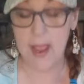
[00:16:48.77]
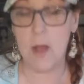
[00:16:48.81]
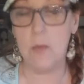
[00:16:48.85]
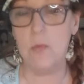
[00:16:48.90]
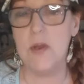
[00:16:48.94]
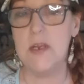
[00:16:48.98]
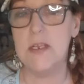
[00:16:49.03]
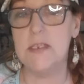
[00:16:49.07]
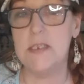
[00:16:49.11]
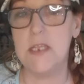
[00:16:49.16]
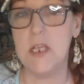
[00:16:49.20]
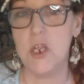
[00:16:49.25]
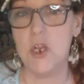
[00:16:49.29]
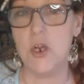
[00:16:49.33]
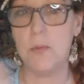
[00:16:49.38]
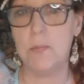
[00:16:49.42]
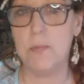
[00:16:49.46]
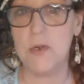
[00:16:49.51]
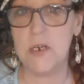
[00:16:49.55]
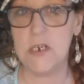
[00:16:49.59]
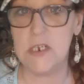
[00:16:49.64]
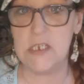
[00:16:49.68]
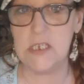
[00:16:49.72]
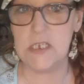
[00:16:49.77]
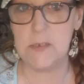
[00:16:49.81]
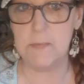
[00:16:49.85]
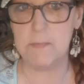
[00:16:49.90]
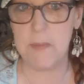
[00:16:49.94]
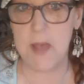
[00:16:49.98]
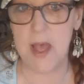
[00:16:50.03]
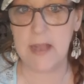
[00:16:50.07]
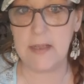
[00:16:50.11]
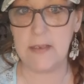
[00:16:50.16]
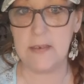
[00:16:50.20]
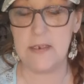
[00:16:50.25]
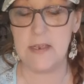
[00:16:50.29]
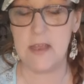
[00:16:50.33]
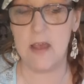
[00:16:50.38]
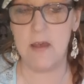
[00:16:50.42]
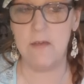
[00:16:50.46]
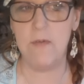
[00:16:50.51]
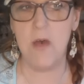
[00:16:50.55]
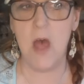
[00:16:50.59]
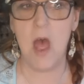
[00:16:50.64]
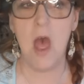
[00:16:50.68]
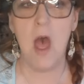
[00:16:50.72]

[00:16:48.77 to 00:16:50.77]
I want to see your perspective